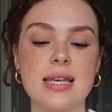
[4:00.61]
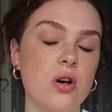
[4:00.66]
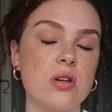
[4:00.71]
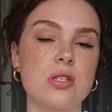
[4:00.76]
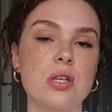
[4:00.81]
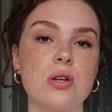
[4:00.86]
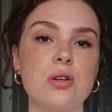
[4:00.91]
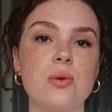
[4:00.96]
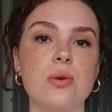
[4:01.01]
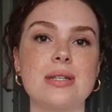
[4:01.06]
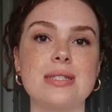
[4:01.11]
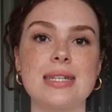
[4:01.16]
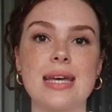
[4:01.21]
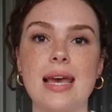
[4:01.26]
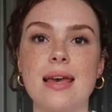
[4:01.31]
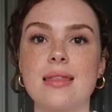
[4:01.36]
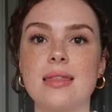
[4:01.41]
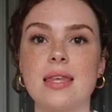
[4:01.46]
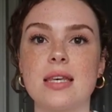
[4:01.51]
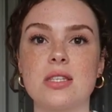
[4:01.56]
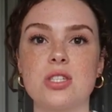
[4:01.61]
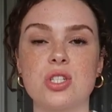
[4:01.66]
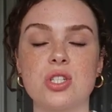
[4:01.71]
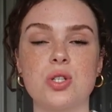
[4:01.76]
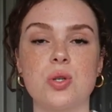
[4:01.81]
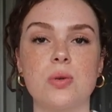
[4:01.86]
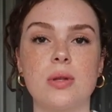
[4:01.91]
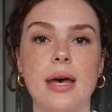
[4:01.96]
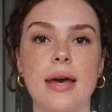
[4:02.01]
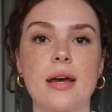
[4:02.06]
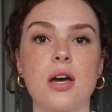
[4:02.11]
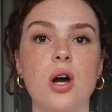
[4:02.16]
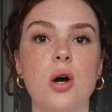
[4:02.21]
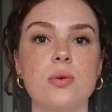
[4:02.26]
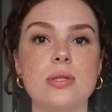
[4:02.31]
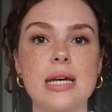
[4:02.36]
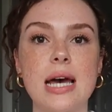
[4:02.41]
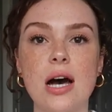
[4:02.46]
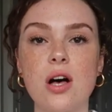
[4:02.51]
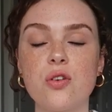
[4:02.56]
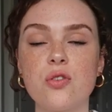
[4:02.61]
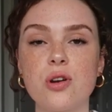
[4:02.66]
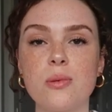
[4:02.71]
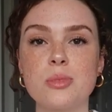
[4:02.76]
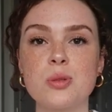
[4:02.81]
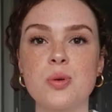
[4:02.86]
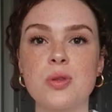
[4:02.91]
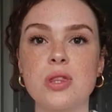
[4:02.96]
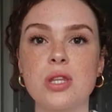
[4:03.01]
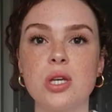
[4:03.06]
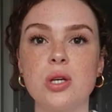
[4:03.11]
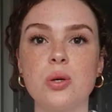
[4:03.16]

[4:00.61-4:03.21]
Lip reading: Also, you can take this to like hotel rooms with